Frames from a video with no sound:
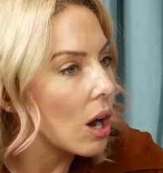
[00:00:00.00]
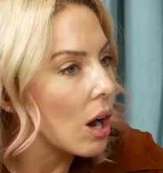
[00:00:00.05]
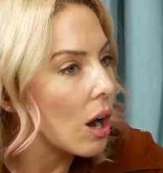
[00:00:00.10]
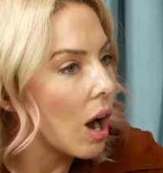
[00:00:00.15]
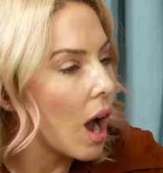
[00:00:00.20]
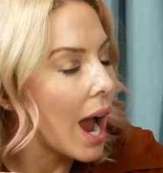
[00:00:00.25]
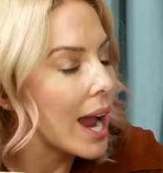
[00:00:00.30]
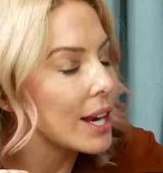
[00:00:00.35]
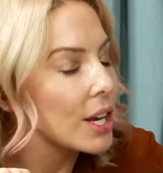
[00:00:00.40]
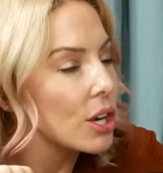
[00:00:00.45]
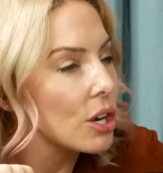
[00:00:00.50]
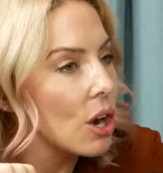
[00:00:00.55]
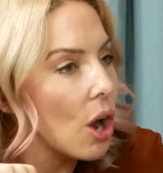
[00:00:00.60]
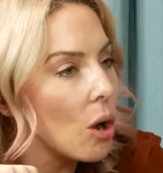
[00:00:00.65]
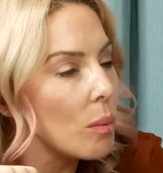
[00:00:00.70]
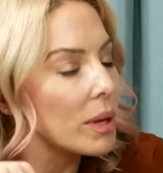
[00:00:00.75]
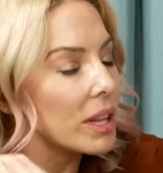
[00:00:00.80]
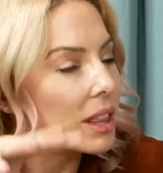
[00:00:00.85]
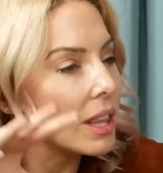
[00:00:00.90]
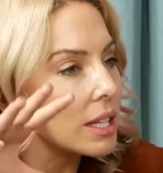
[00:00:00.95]
I know,
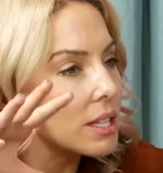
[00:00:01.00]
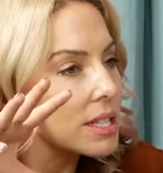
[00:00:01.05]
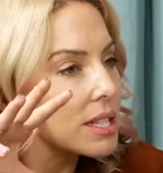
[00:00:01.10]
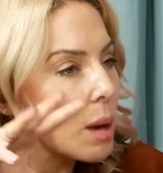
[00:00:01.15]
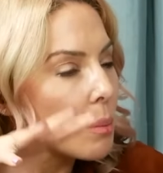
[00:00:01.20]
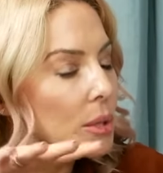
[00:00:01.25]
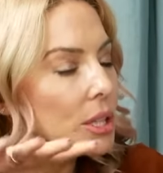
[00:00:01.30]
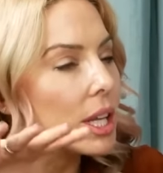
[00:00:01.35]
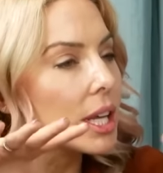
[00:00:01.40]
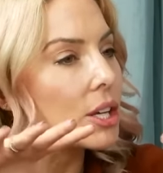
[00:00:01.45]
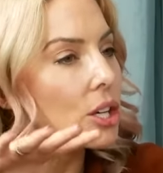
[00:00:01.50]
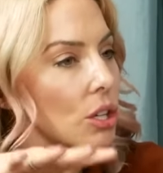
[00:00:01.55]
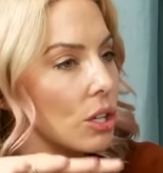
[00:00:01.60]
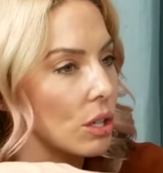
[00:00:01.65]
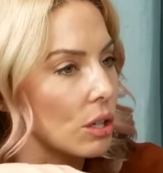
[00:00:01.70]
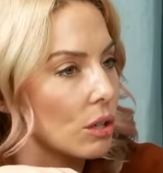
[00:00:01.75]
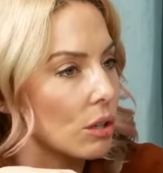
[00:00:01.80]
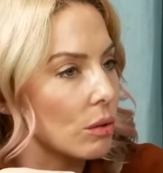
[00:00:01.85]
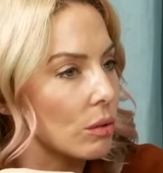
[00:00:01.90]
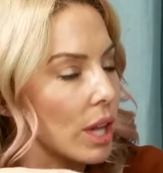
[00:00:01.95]
but someone like
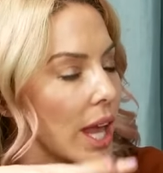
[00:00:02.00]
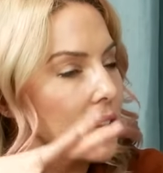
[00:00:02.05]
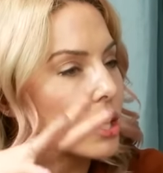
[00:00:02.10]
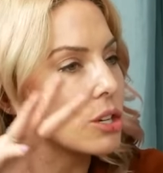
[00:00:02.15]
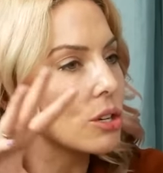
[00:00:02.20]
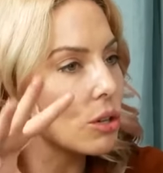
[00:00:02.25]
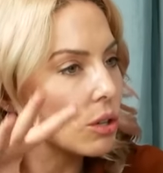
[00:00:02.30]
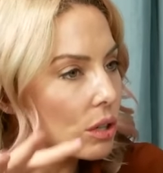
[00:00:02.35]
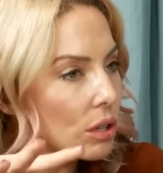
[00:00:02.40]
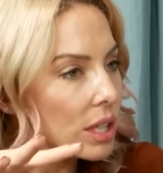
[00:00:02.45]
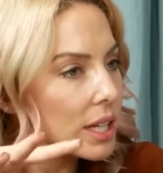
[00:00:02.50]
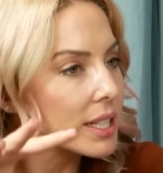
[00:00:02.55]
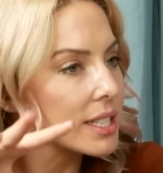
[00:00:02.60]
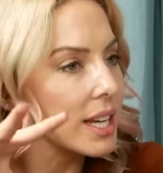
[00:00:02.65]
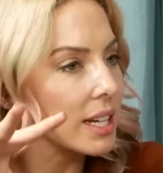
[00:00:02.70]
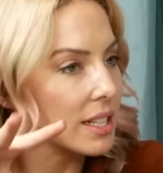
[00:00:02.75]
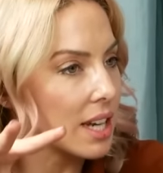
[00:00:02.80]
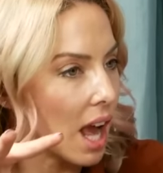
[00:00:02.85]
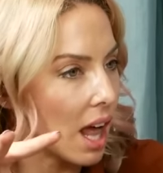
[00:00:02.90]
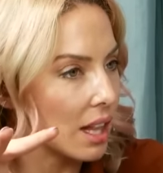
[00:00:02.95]
you, like Neuralink
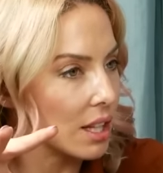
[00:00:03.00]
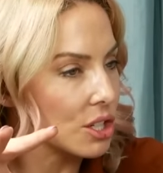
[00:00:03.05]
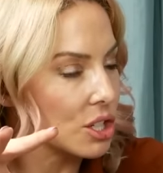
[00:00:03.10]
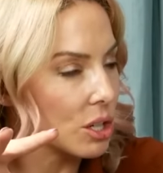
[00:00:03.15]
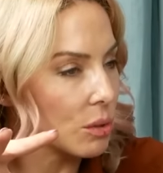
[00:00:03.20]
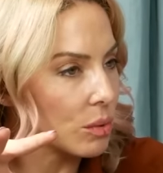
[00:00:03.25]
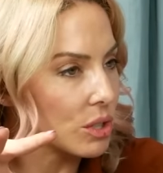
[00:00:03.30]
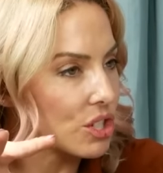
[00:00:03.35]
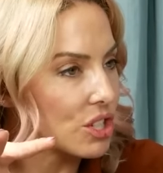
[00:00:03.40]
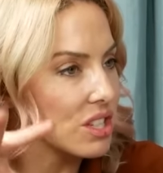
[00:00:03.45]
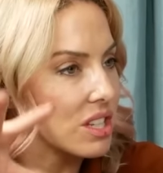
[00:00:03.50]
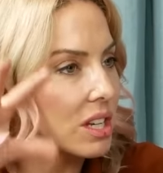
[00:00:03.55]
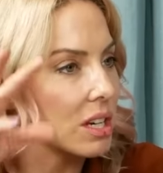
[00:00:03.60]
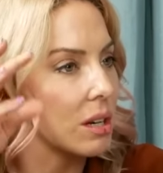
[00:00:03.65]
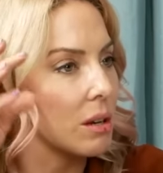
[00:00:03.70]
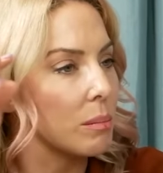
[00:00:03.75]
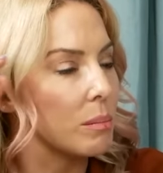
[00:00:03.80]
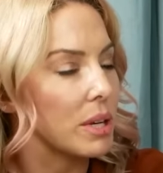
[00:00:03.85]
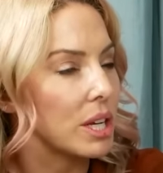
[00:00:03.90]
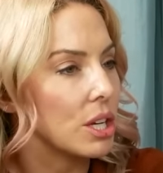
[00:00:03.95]
technology, which is going
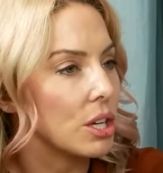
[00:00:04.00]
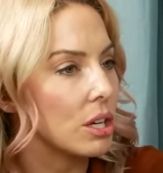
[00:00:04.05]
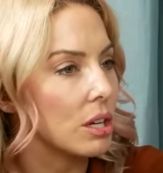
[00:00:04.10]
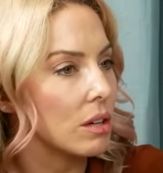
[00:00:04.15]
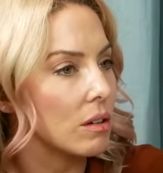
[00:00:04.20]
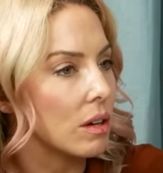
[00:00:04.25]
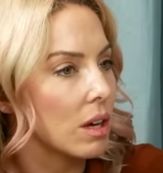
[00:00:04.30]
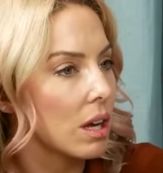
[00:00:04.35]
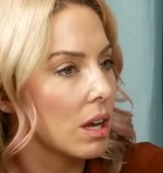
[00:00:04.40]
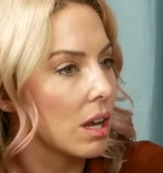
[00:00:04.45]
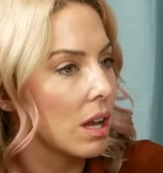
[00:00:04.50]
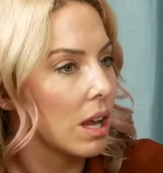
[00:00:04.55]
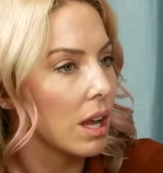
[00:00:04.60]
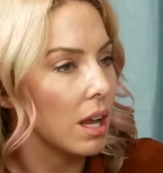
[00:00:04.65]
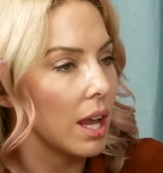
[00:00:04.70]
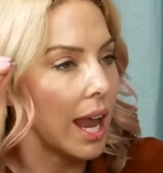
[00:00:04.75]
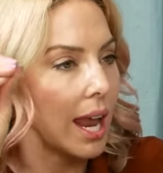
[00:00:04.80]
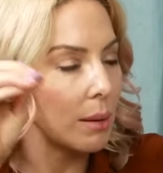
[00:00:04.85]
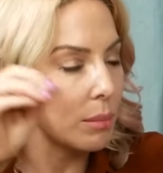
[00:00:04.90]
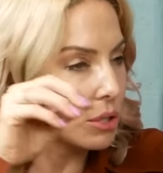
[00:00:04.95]
to be
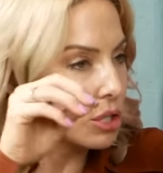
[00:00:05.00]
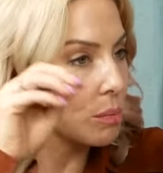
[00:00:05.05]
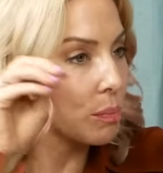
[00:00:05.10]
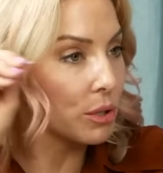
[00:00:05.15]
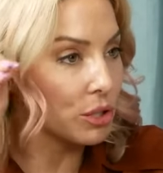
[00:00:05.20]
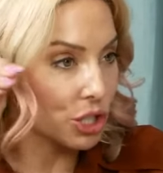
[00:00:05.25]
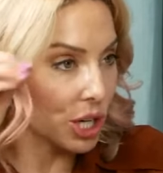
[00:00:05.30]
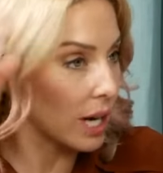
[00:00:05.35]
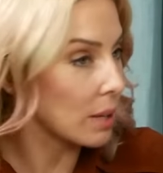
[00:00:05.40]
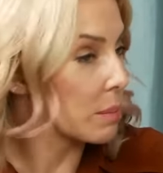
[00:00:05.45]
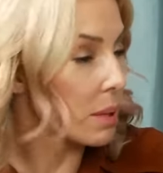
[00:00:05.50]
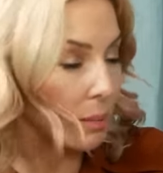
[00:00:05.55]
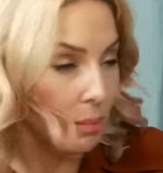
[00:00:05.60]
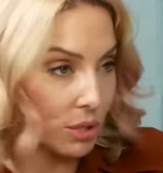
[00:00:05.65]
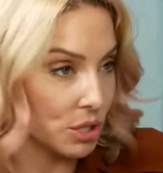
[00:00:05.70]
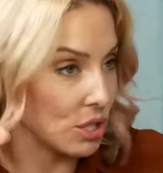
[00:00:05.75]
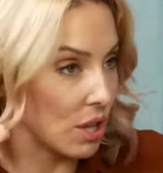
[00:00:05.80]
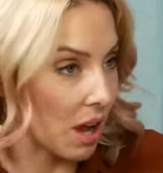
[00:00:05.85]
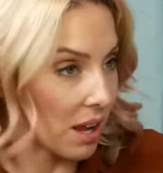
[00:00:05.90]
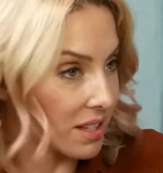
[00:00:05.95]
able to project
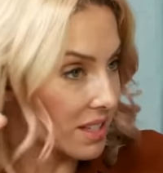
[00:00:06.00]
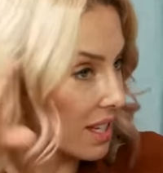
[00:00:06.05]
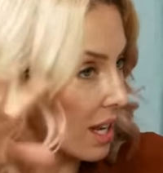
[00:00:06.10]
people's thoughts.